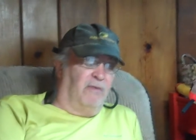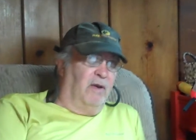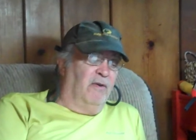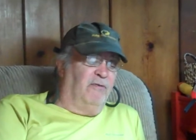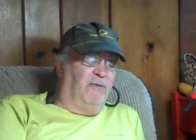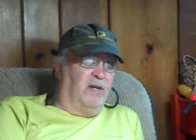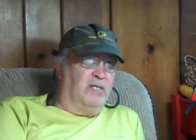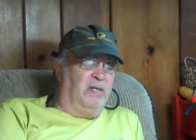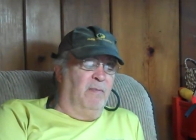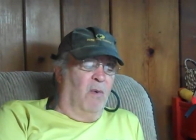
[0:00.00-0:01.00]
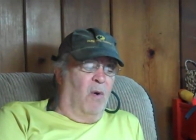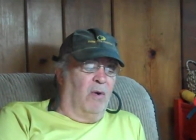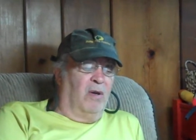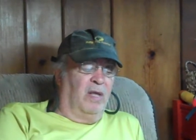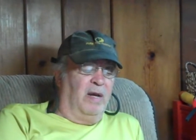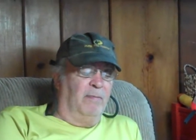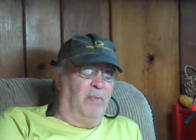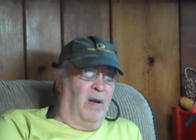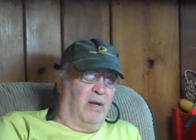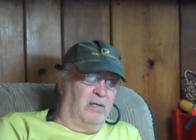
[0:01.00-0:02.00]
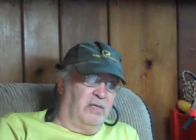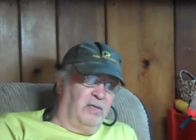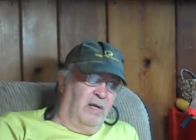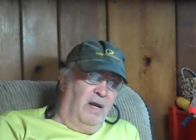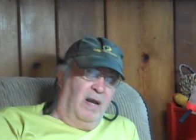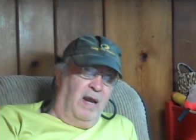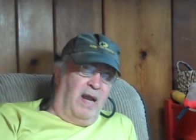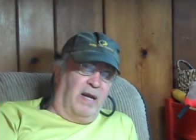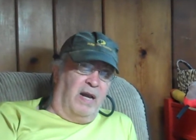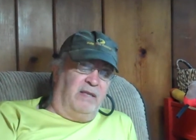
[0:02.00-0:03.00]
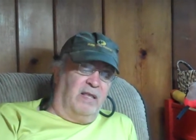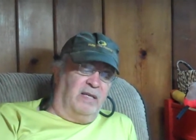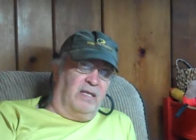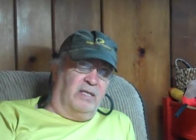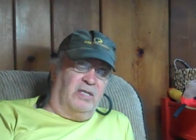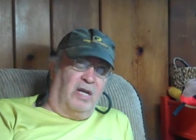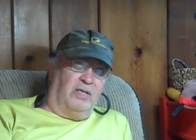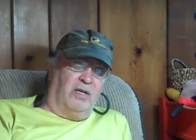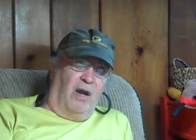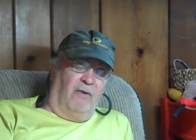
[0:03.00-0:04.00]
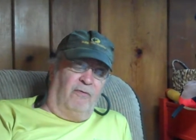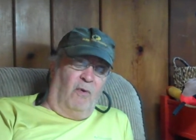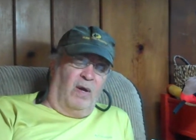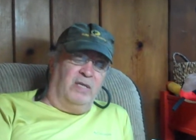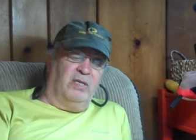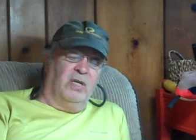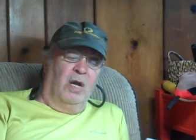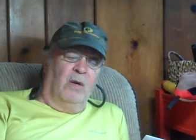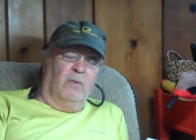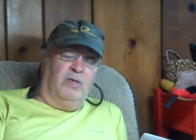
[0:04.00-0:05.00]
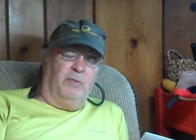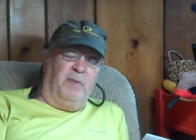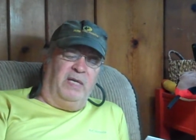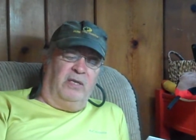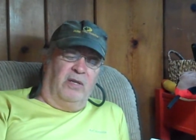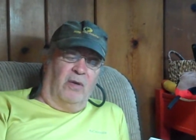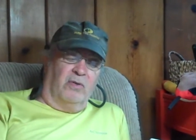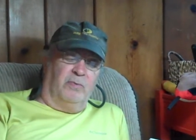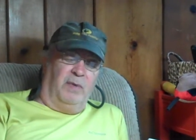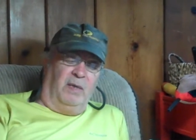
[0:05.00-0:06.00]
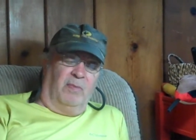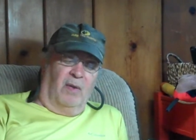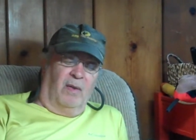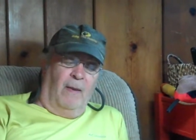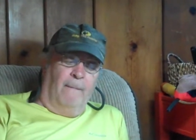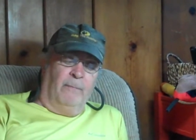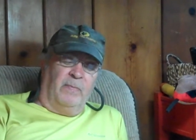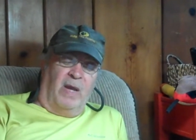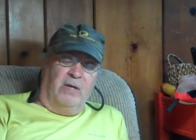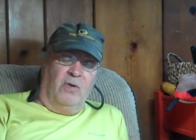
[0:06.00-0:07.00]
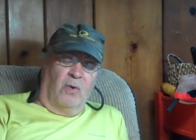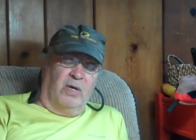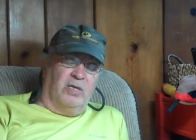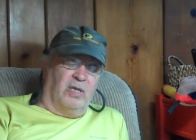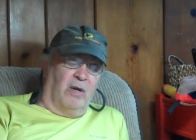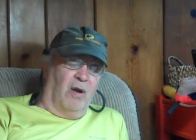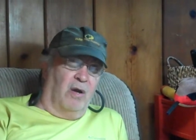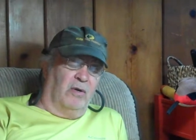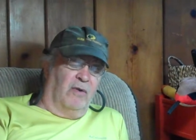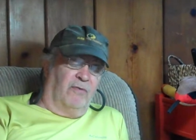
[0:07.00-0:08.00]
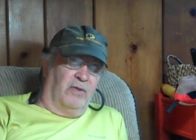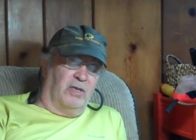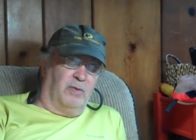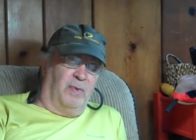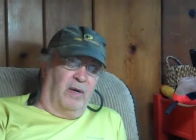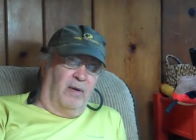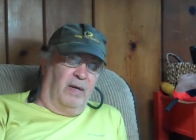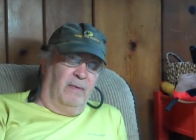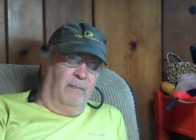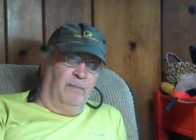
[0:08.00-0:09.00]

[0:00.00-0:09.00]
a fuzzy moral impulse, and I think that such a voice would speak to those people and nourish their hunger for the spirit.